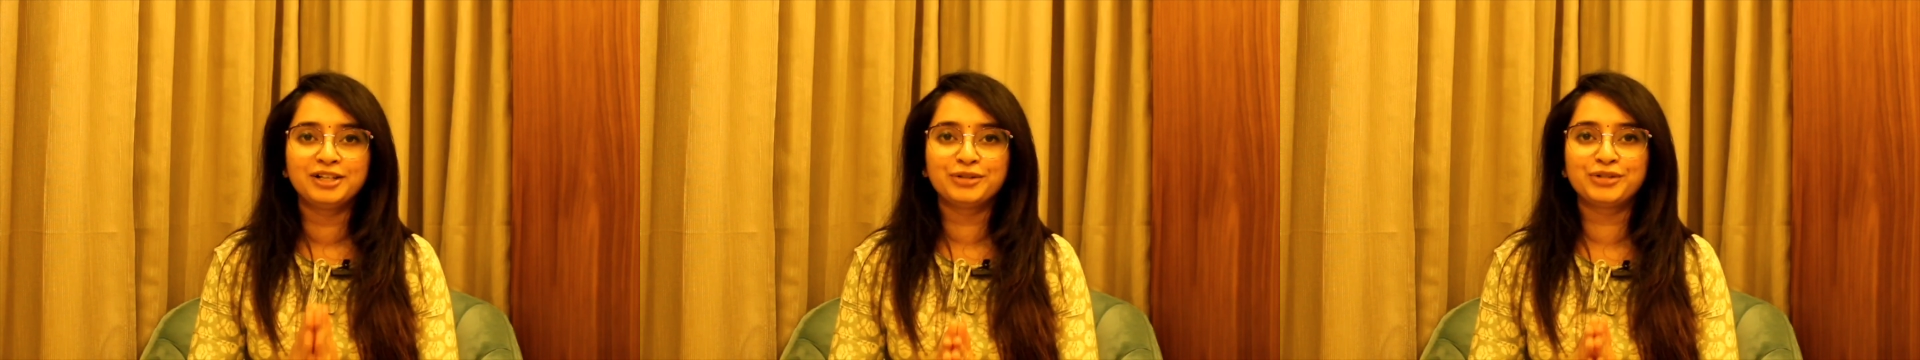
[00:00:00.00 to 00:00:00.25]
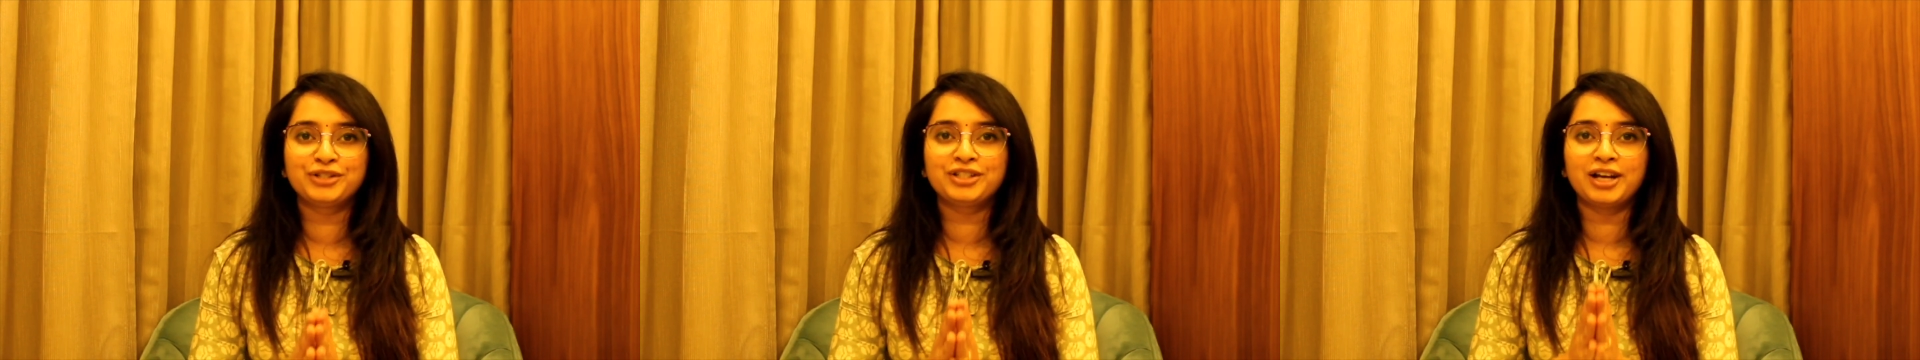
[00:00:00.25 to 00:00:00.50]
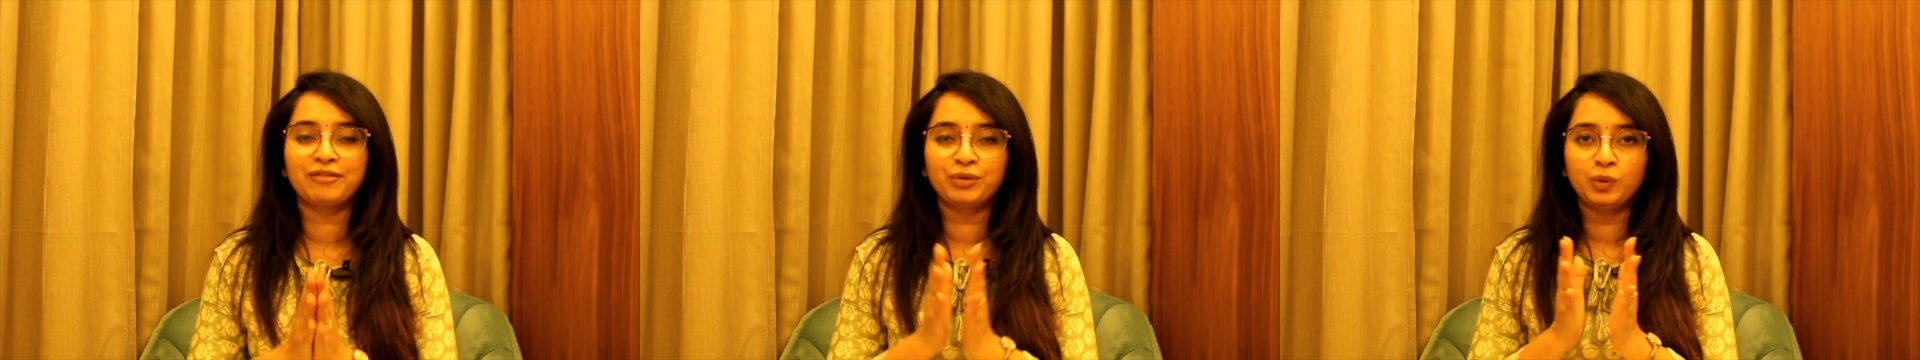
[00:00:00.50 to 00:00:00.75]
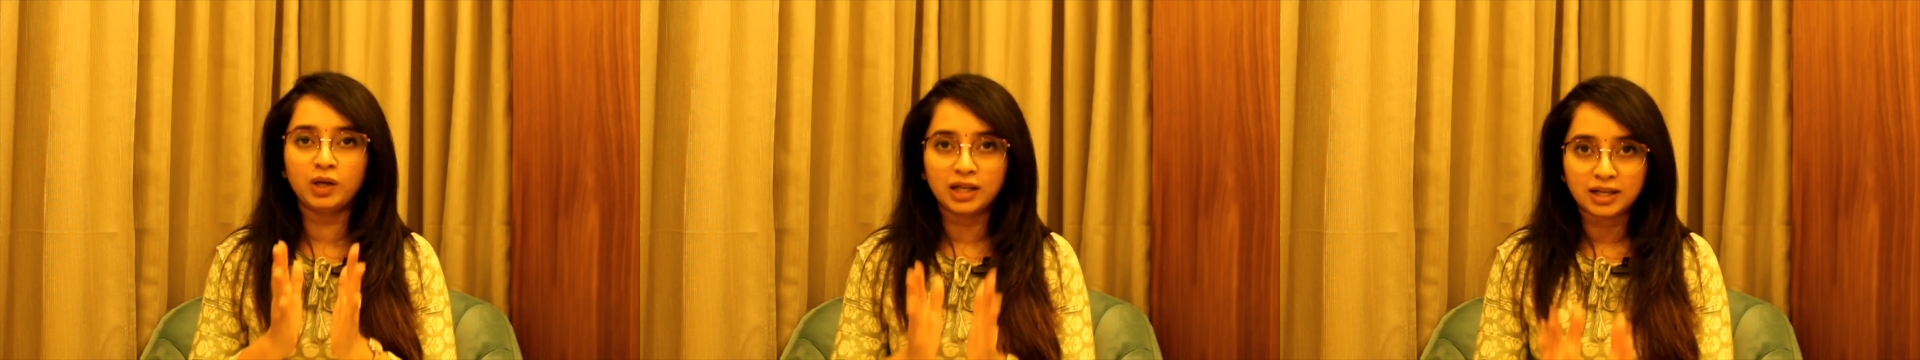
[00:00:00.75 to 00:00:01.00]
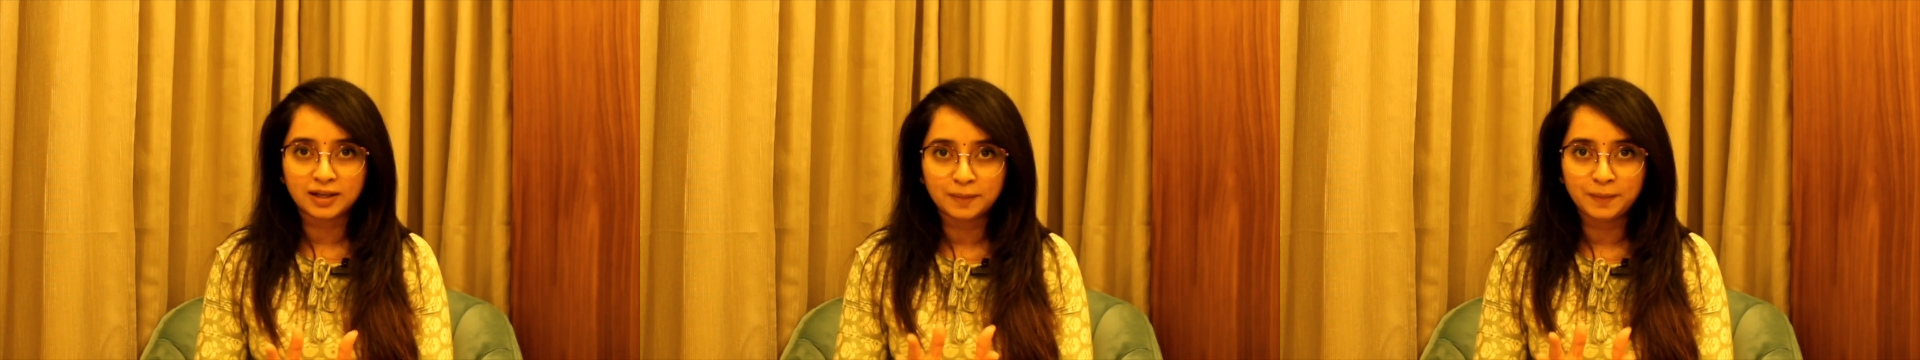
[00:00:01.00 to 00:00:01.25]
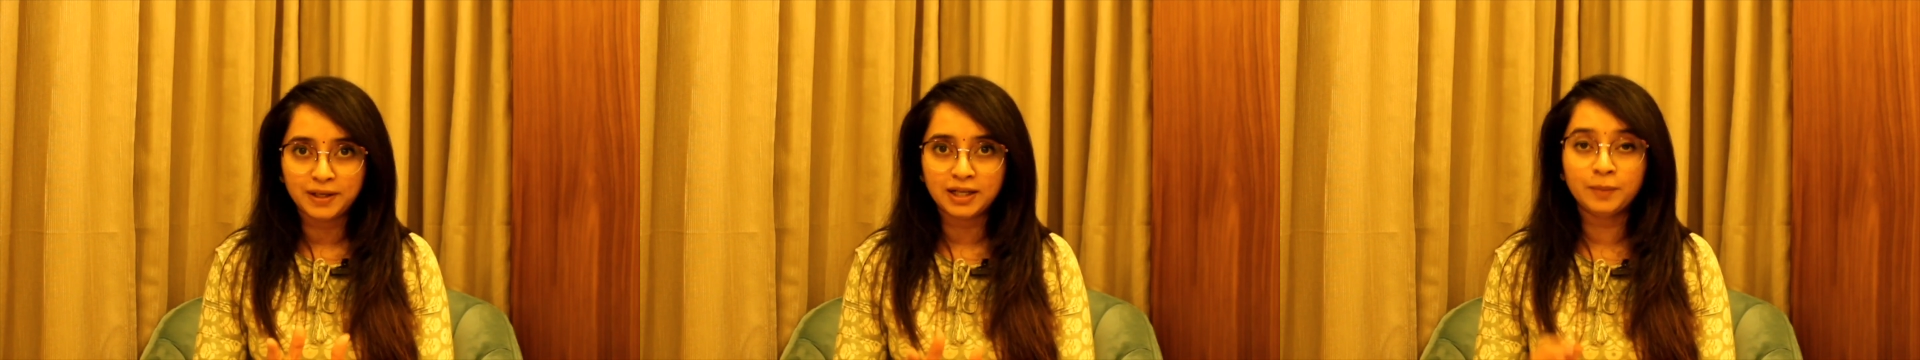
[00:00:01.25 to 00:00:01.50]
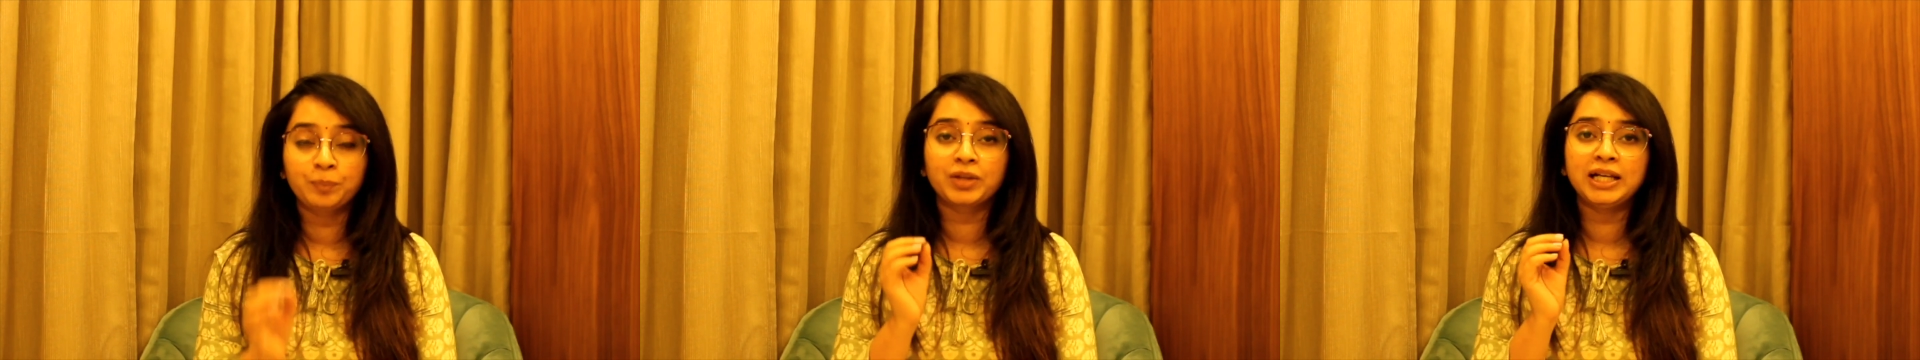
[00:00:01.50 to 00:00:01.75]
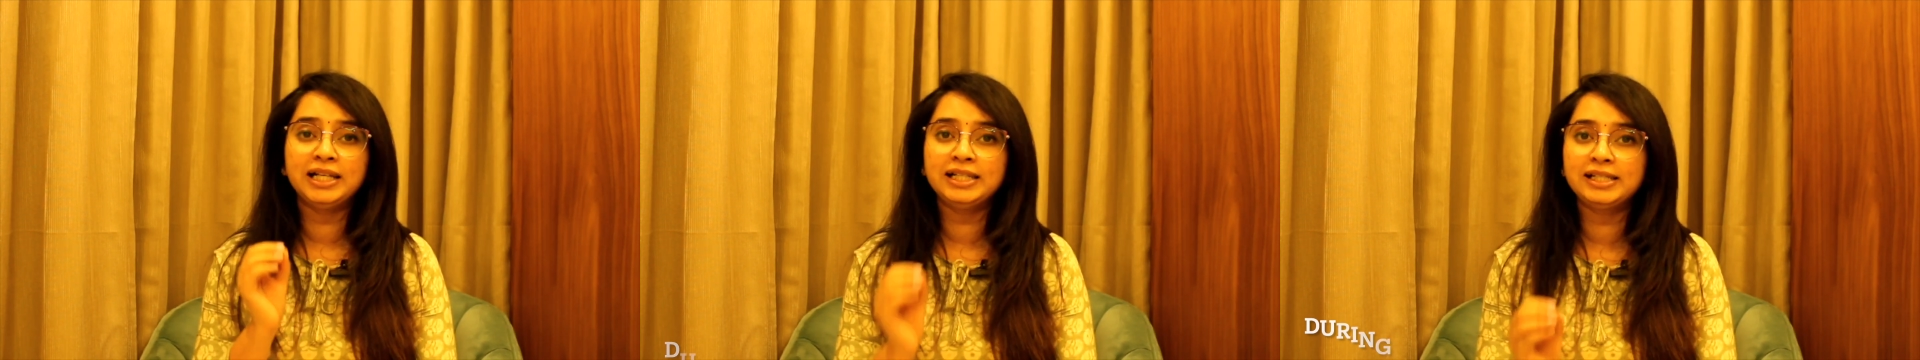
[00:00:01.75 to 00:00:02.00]
you just have to take a break,
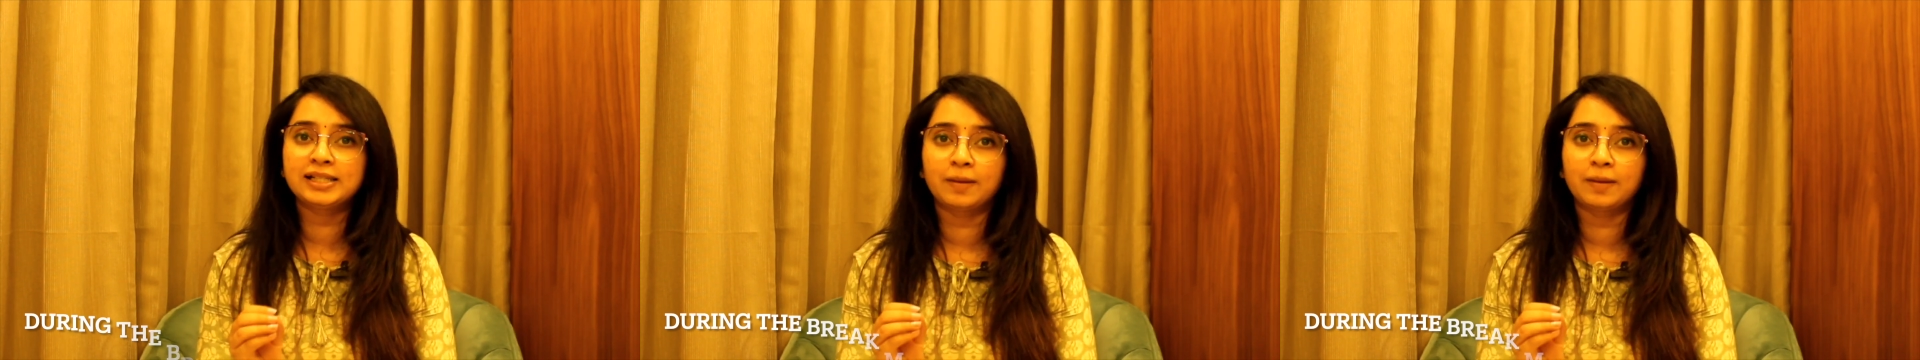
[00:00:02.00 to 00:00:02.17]
eat